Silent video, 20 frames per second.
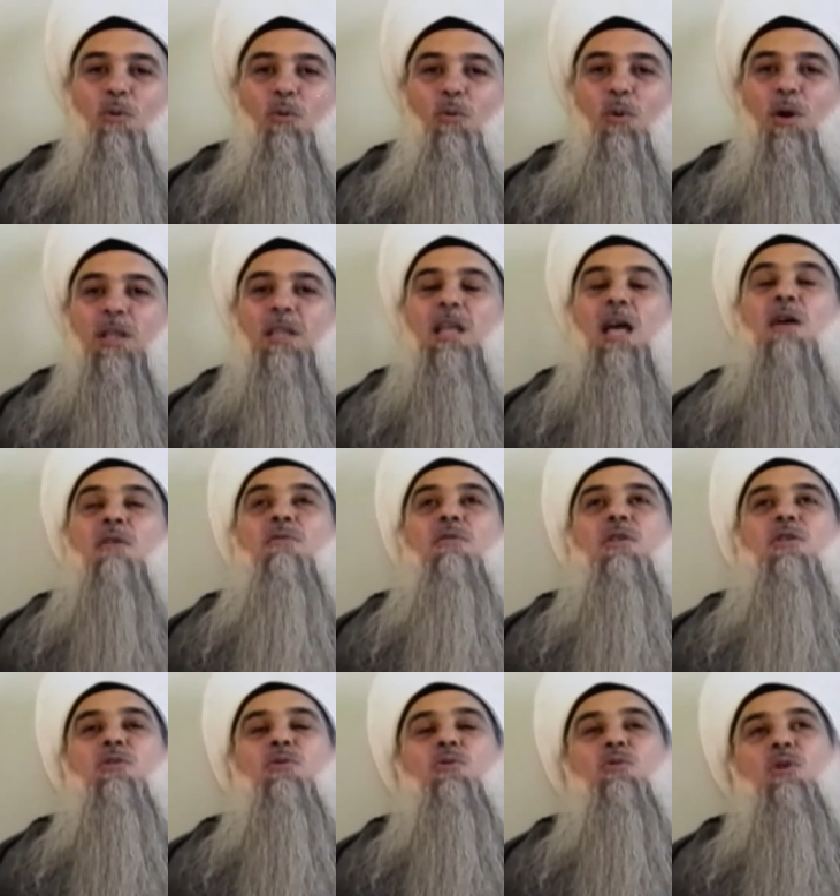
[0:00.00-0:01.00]

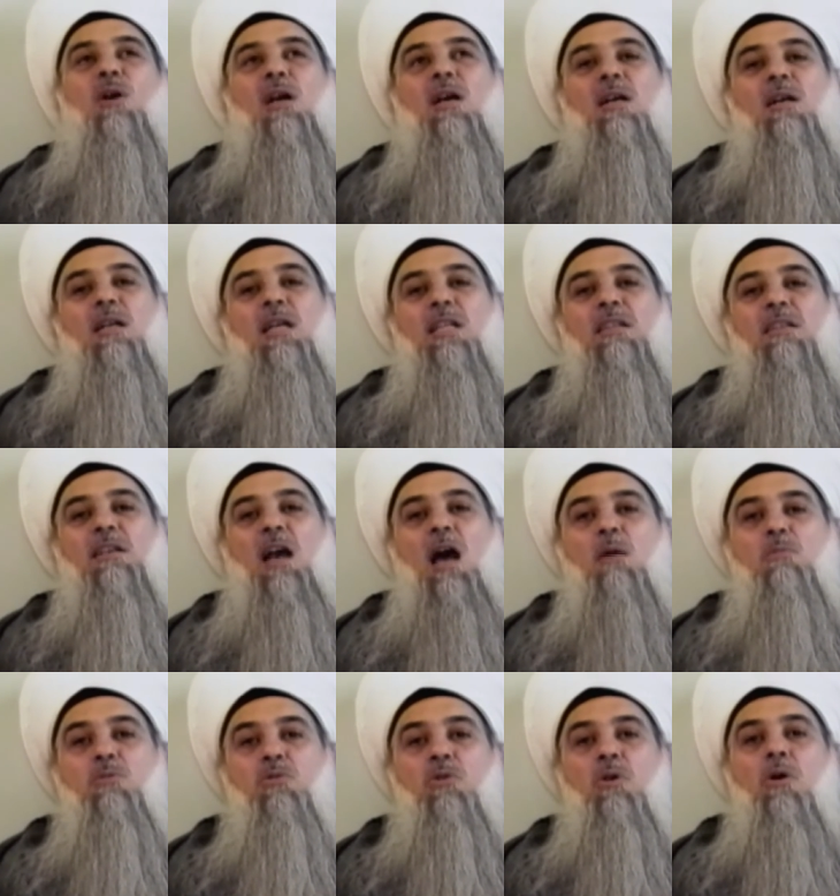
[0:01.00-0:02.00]
Whatever you, it
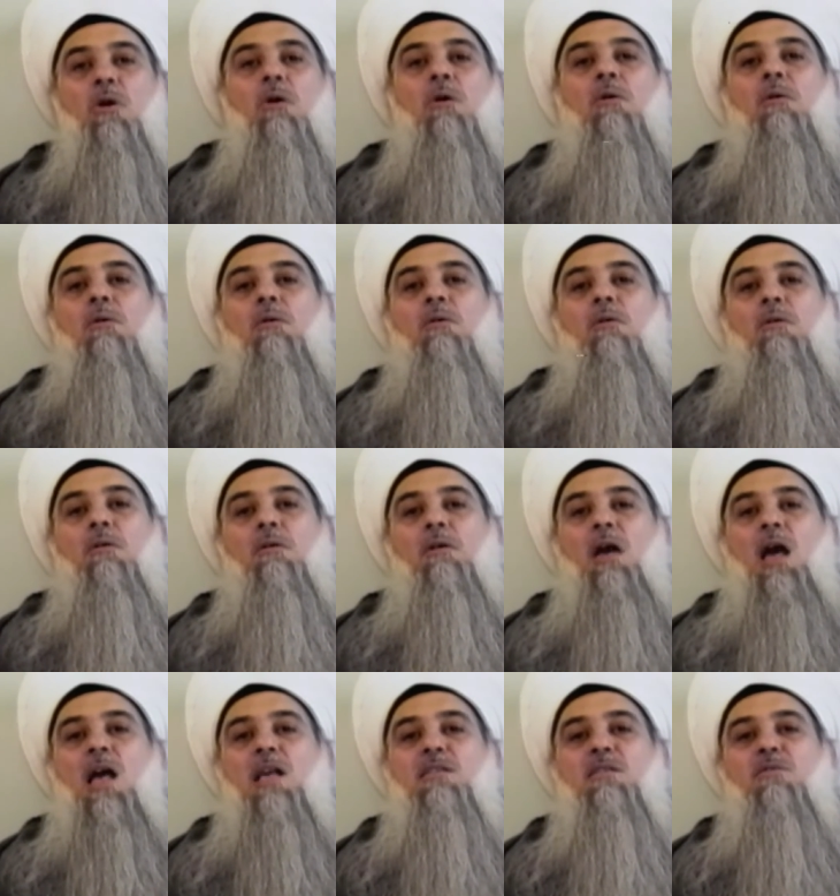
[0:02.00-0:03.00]
comes
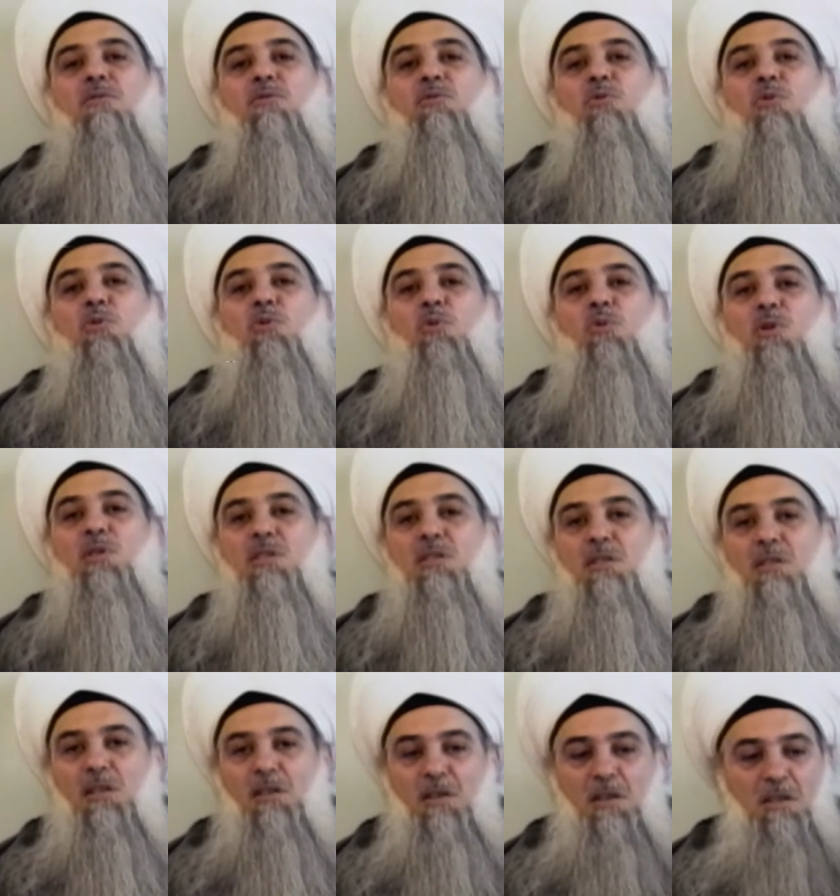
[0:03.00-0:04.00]
as if to you is,
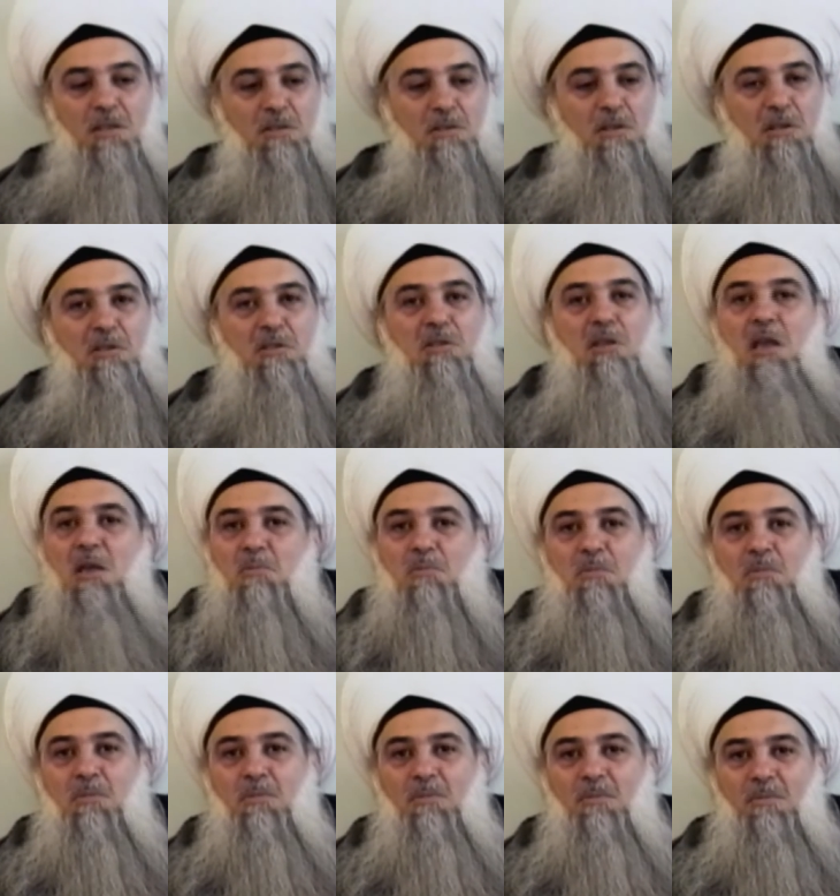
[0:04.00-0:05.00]
is the same.
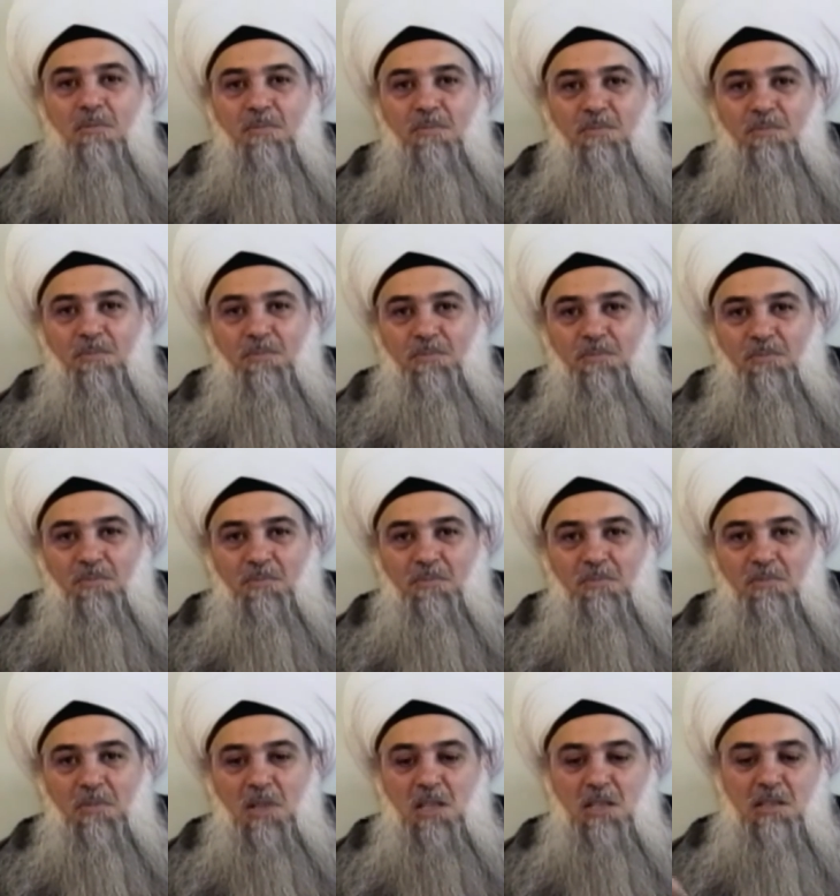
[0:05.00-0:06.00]

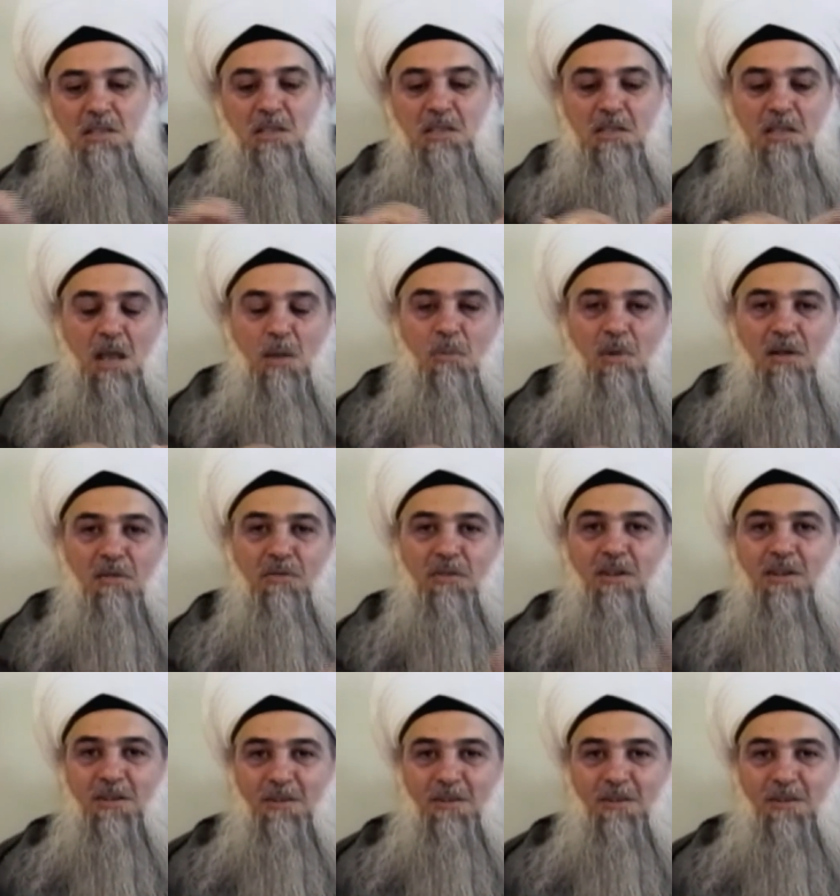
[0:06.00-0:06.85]
It's the same level.